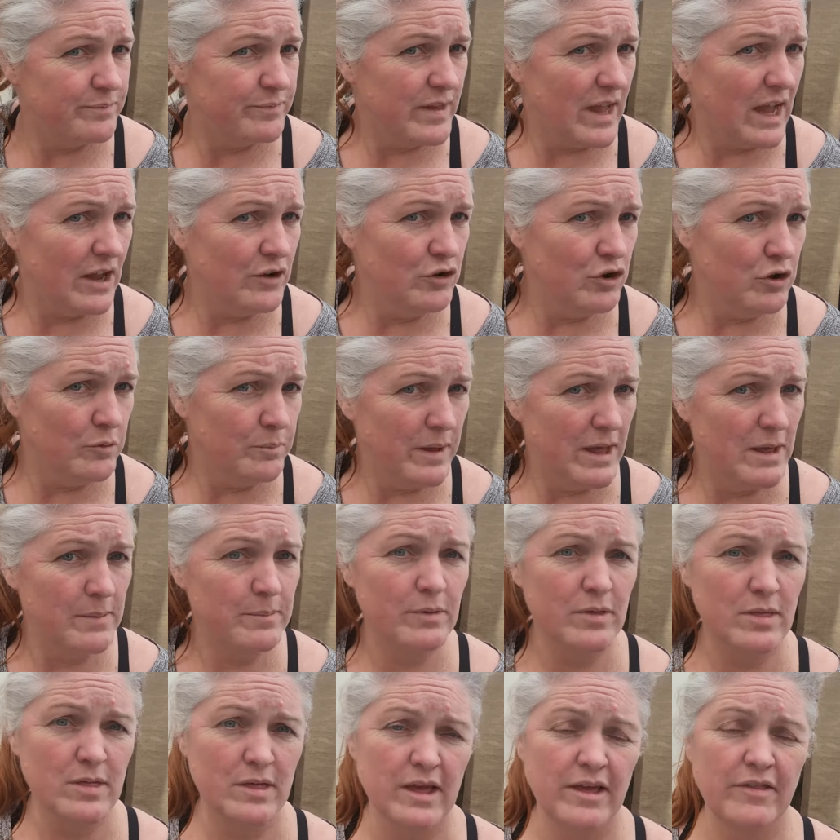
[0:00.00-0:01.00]
I know
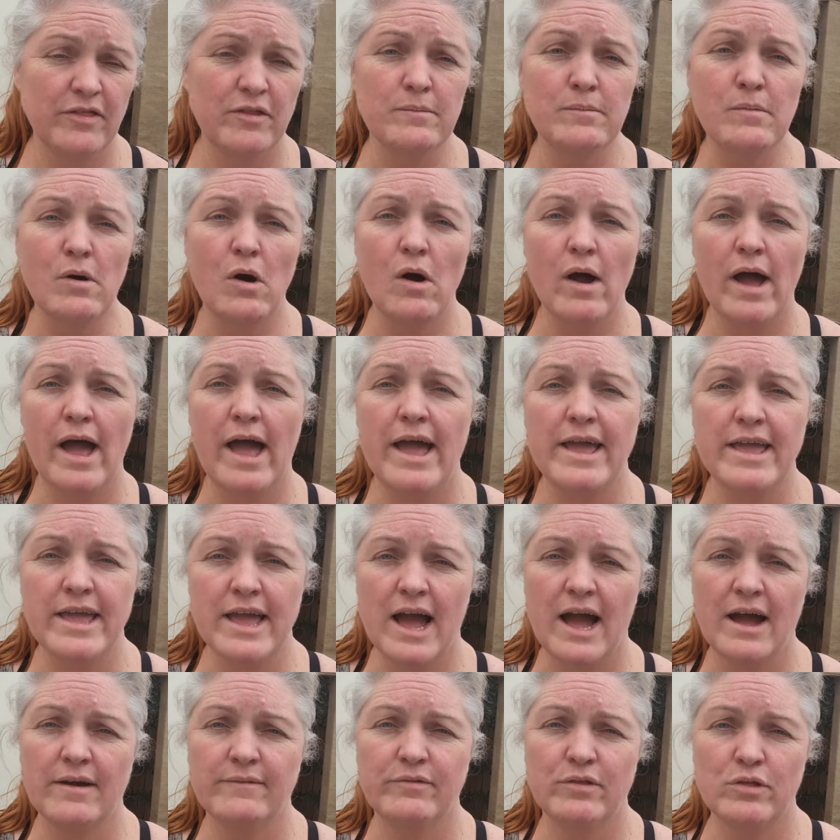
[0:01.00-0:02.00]
people say the more hair you
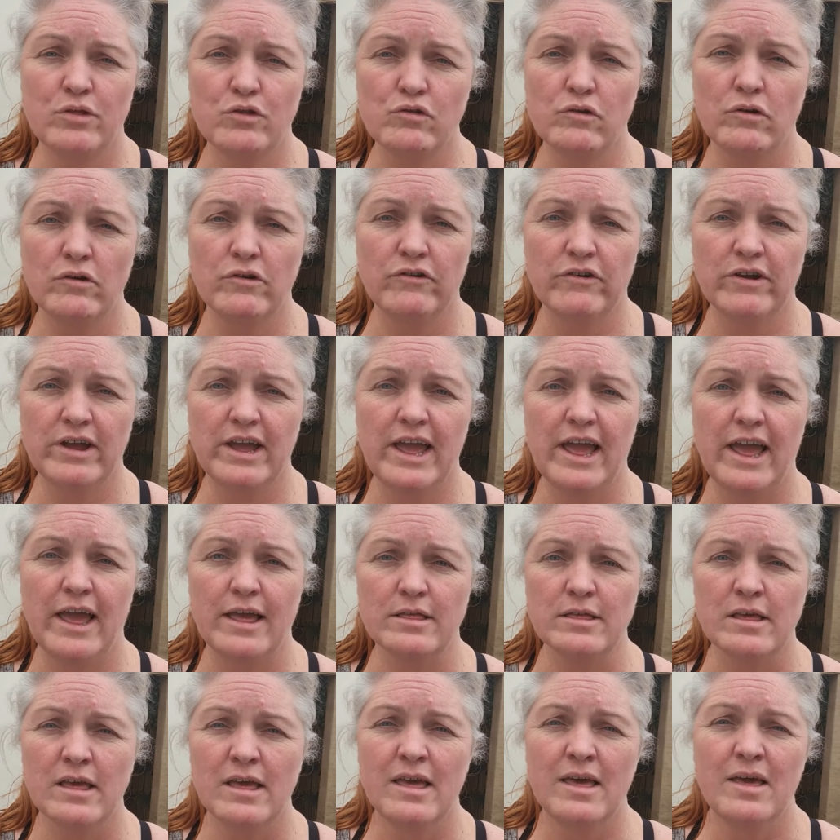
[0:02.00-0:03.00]
have, the stronger it
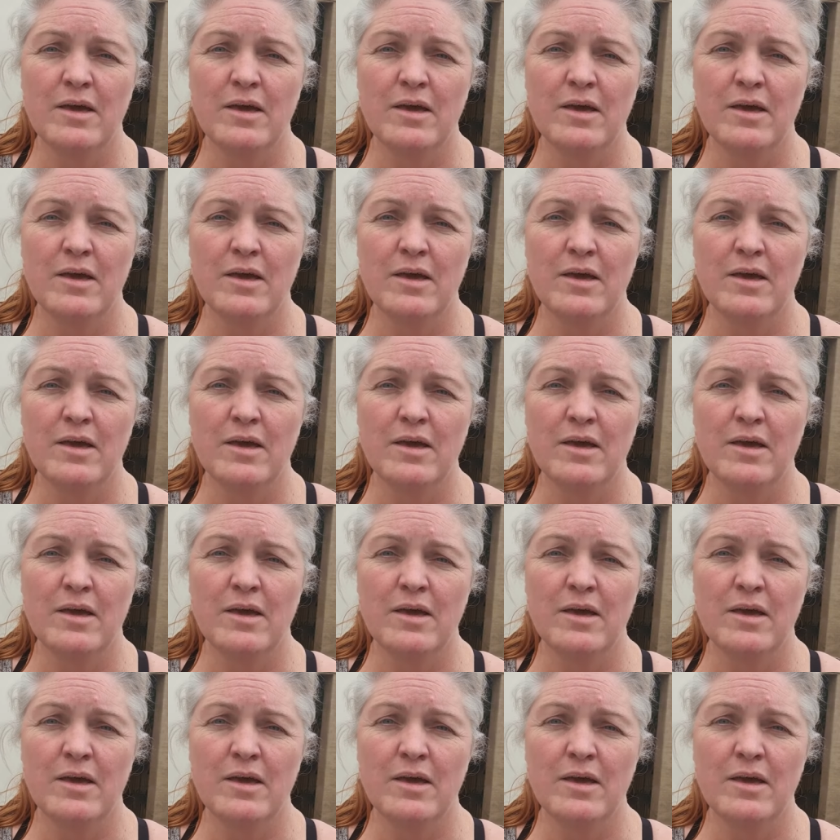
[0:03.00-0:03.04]
is.